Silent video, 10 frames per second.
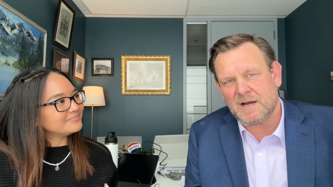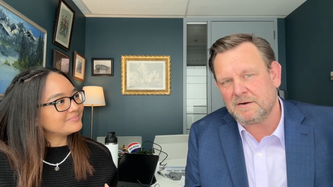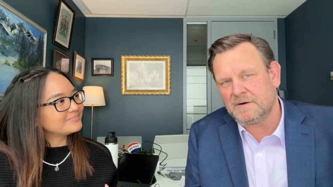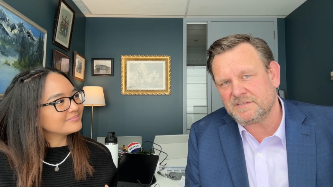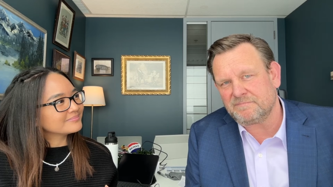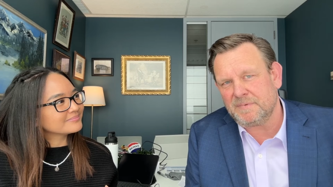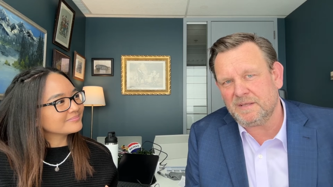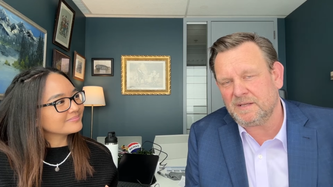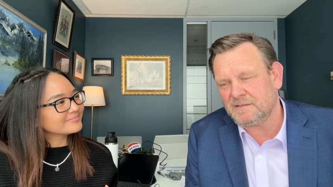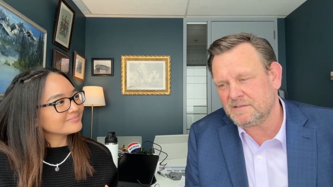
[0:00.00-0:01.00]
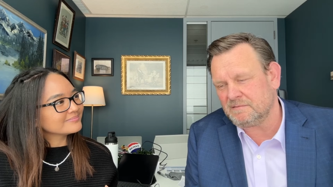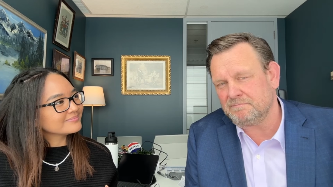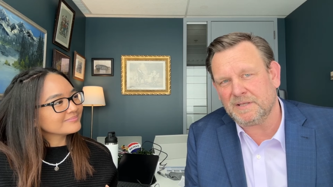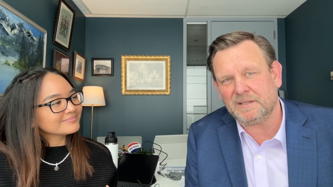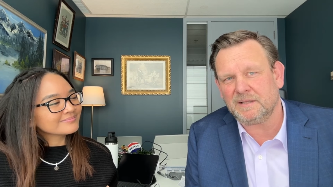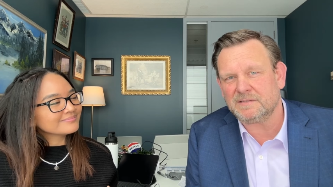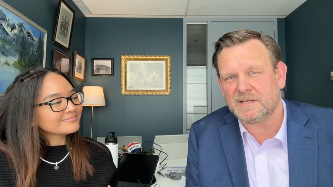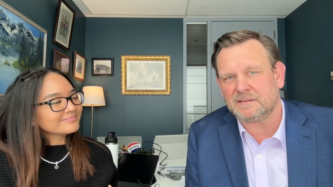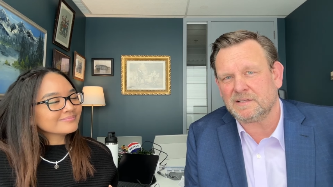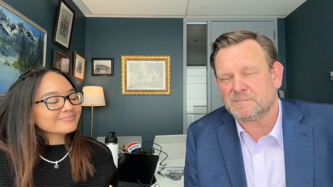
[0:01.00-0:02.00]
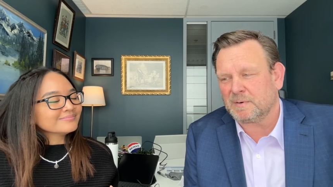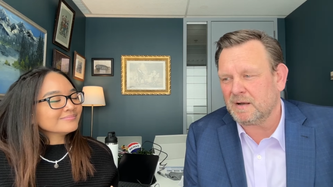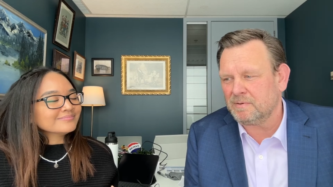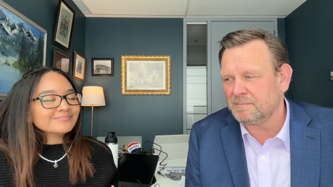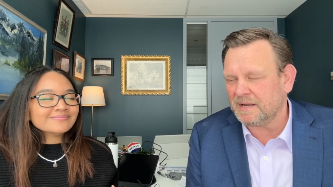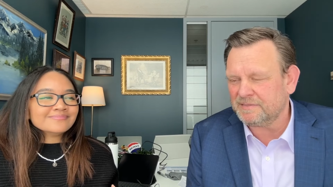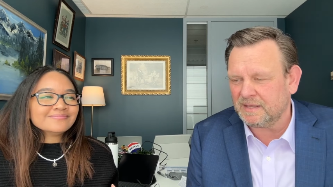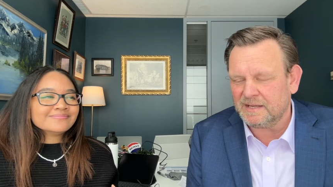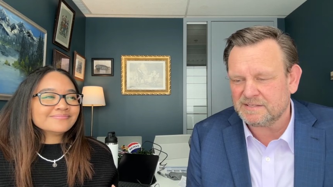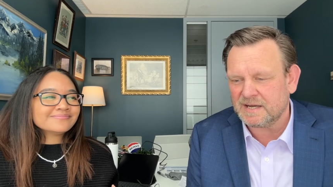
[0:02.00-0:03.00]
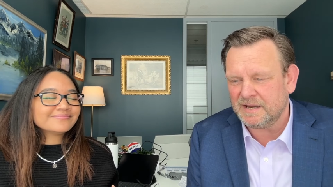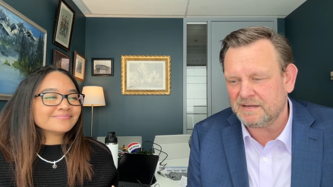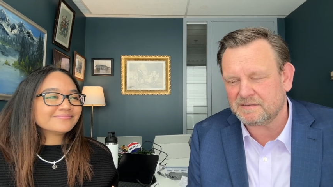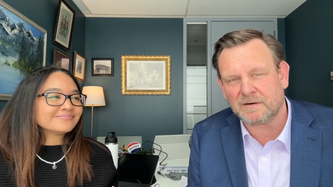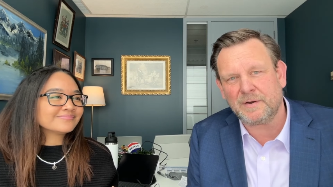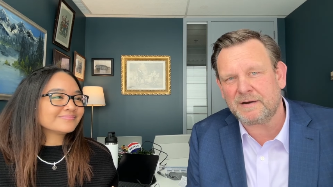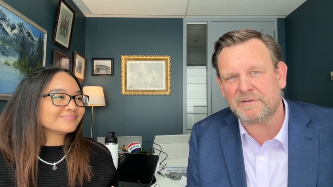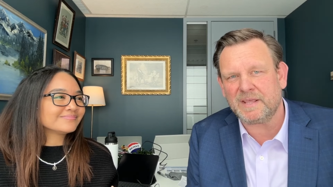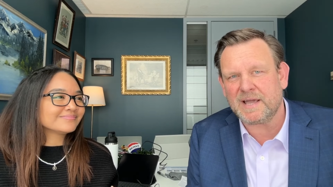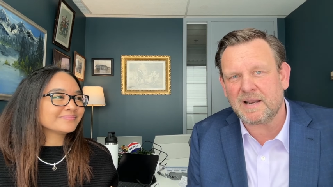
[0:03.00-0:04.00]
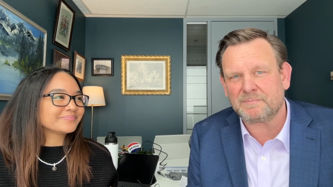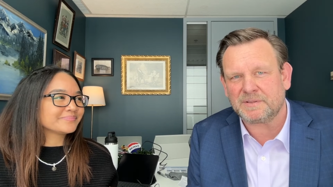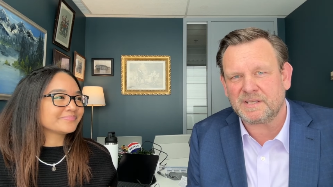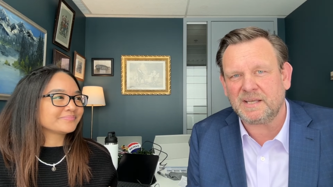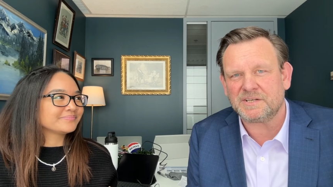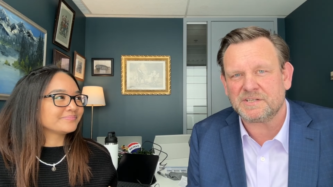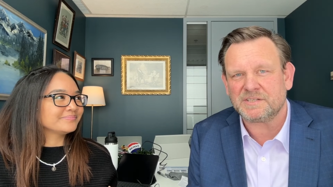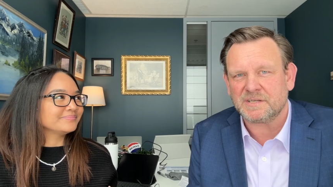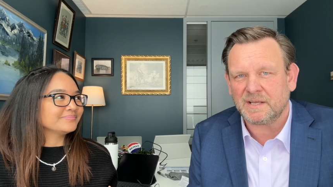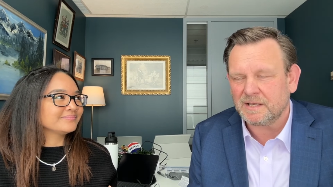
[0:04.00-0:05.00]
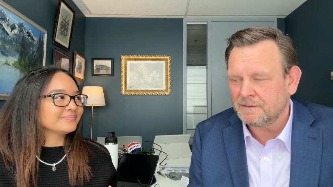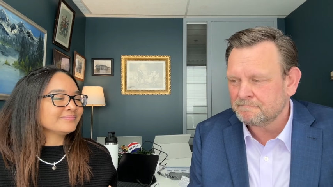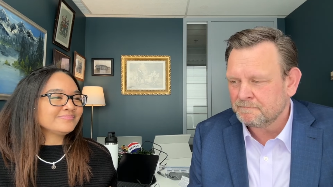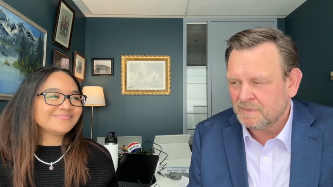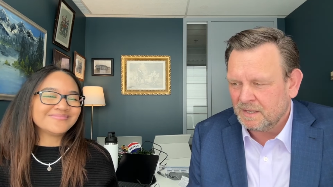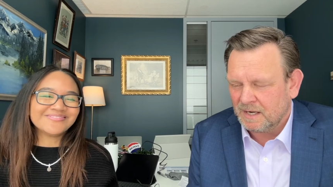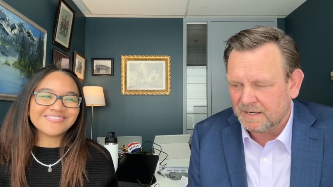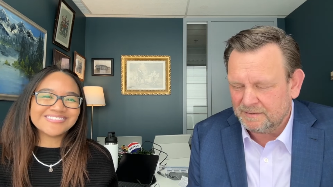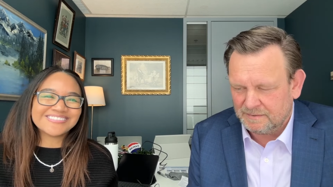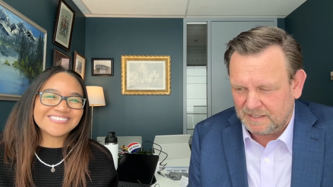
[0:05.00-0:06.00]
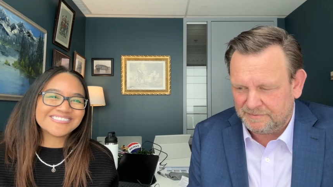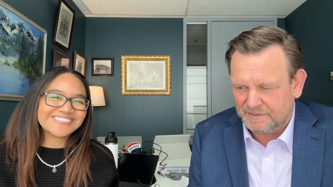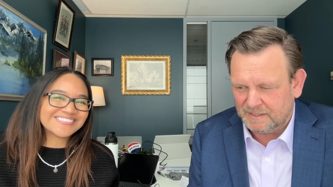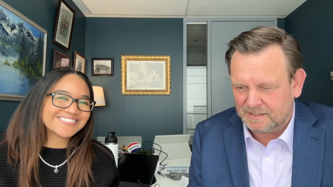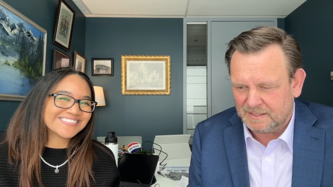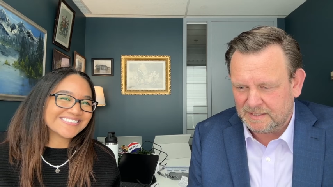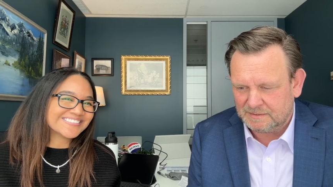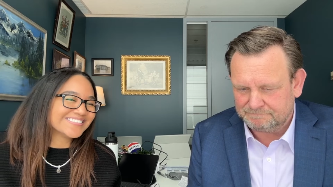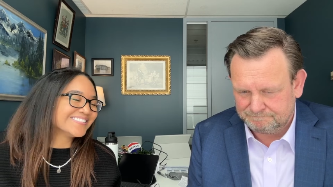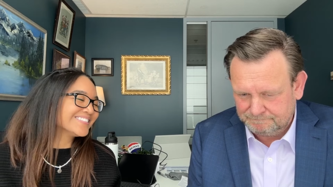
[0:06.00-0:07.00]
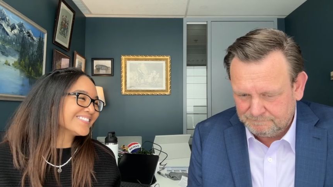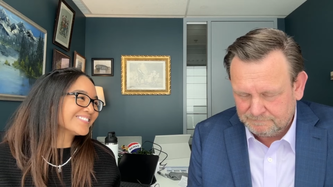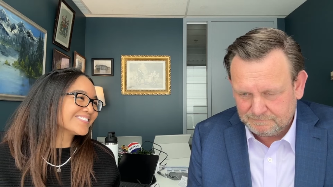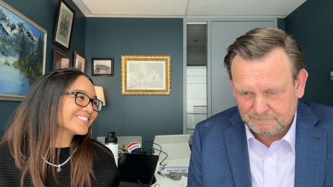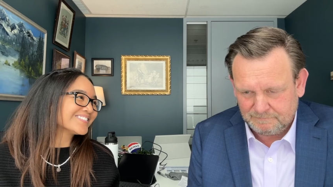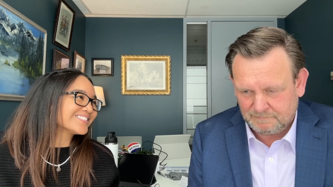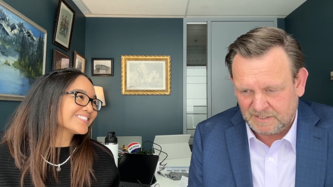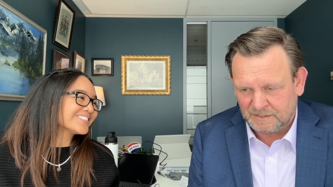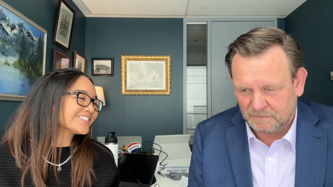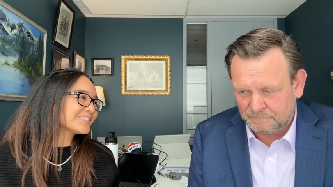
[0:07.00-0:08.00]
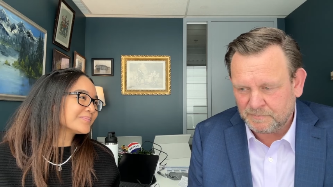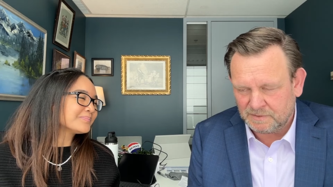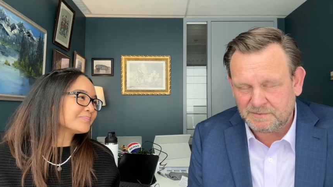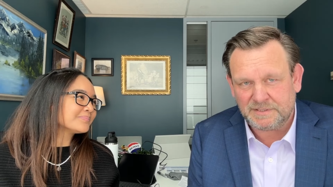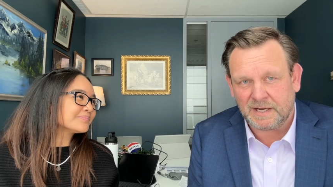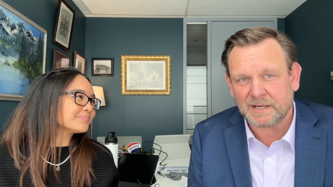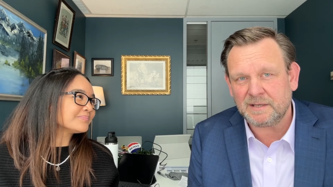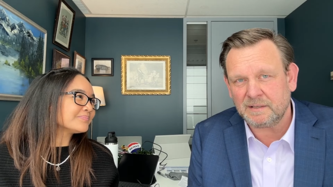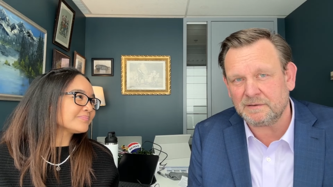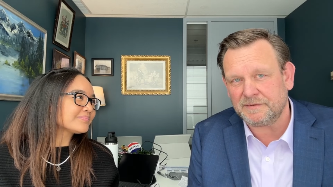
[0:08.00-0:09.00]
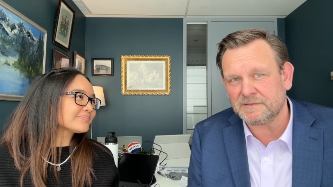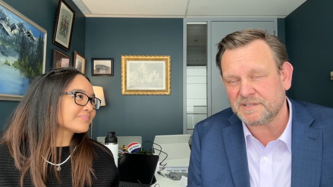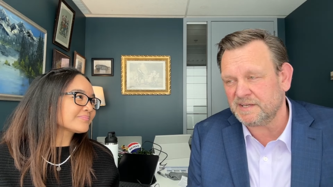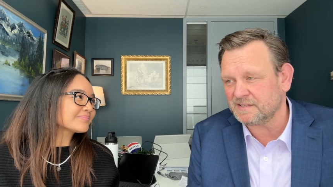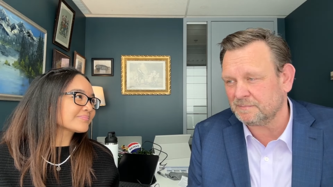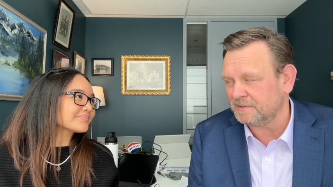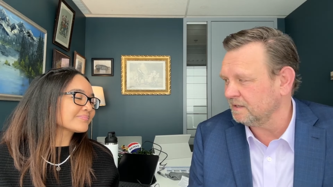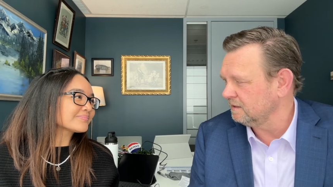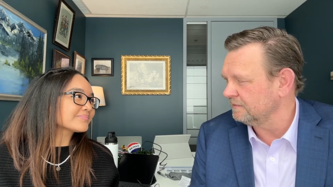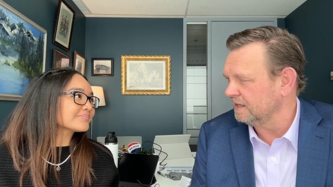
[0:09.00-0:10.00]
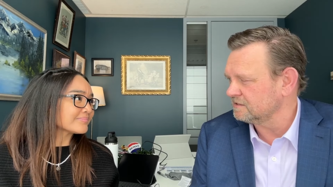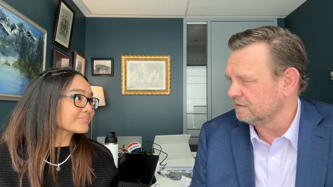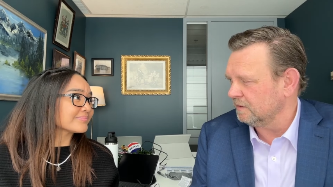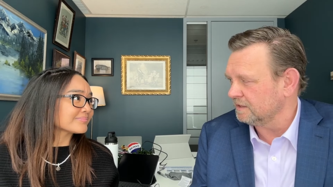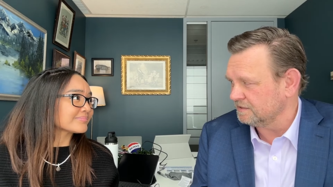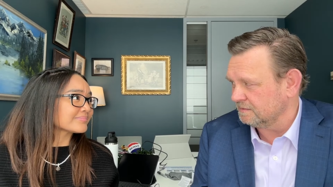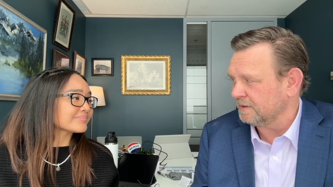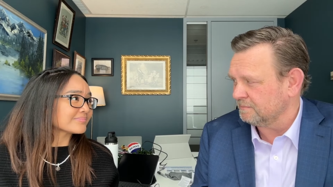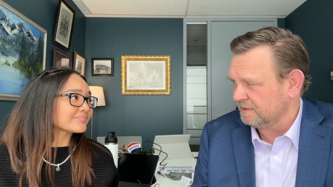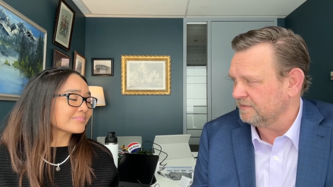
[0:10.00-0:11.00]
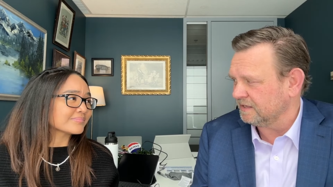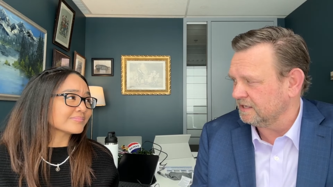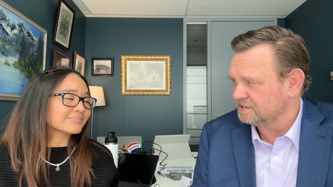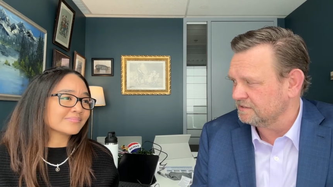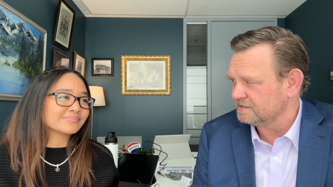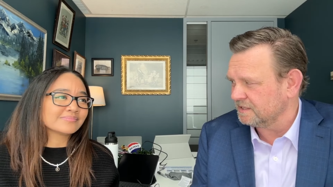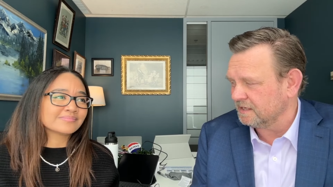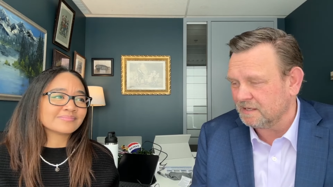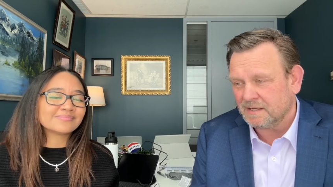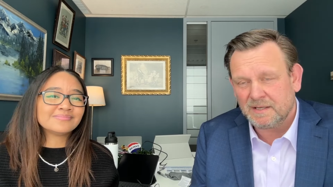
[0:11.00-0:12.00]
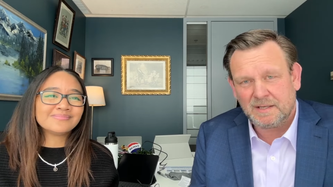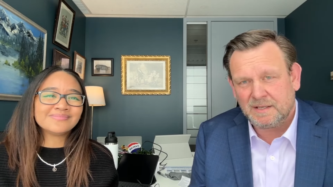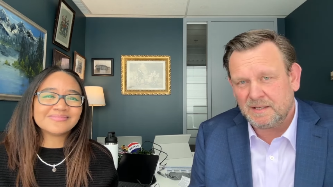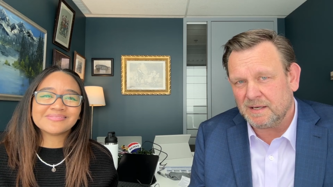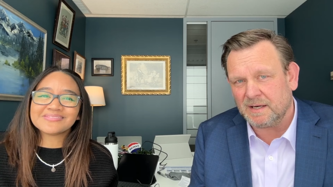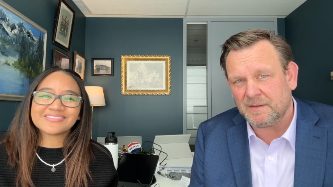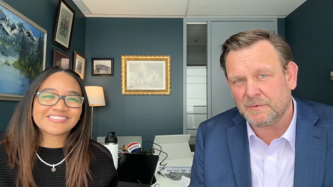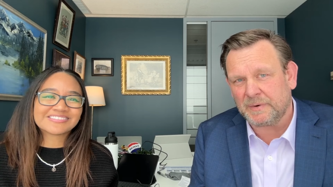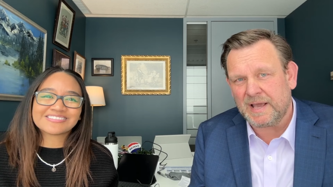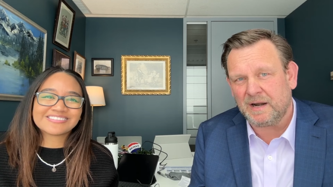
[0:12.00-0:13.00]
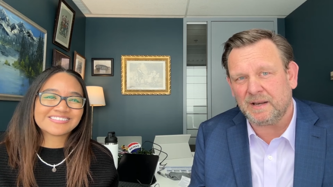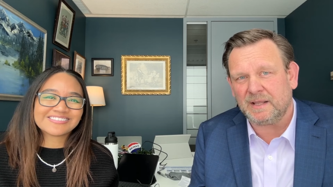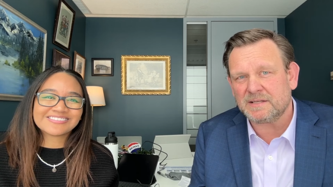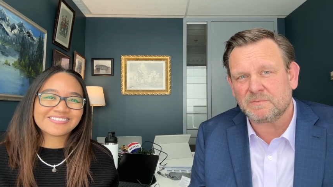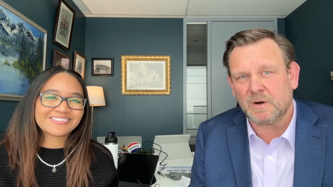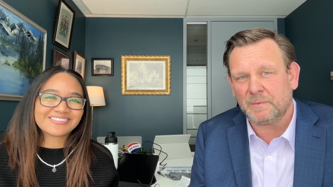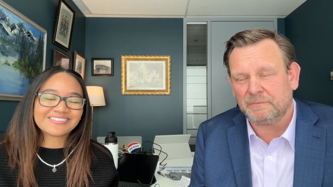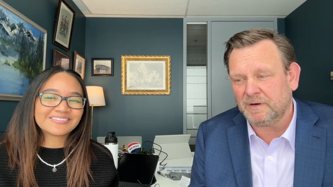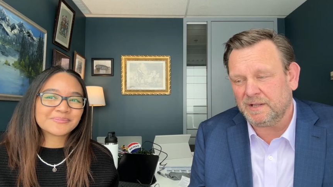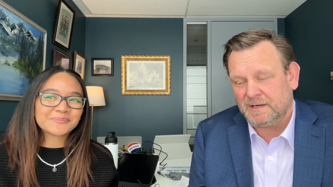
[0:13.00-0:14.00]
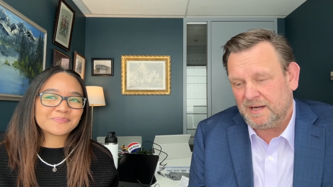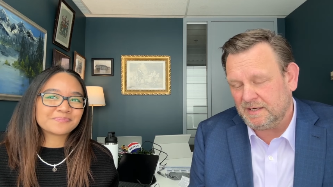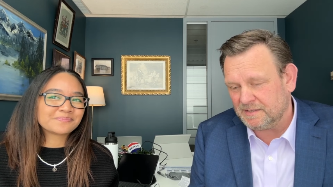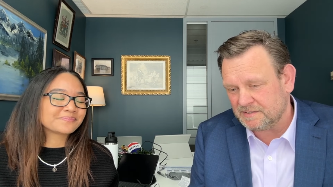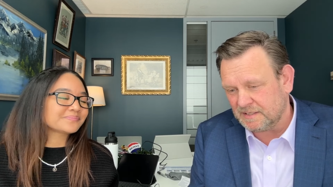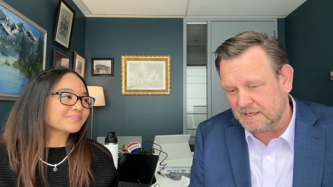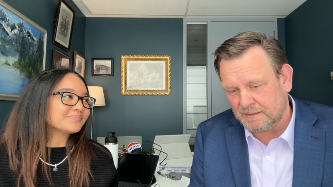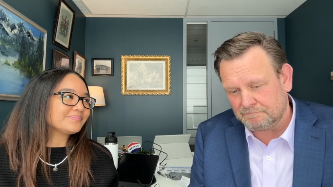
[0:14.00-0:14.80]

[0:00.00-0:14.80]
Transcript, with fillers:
Speaker 1: hundreds of millions and billions at this problem. He's throwing everything at it but the kitchen sink. I think, you know, duck if you see something in the next little while, because it might be the kitchen sink. The reality is what we really need is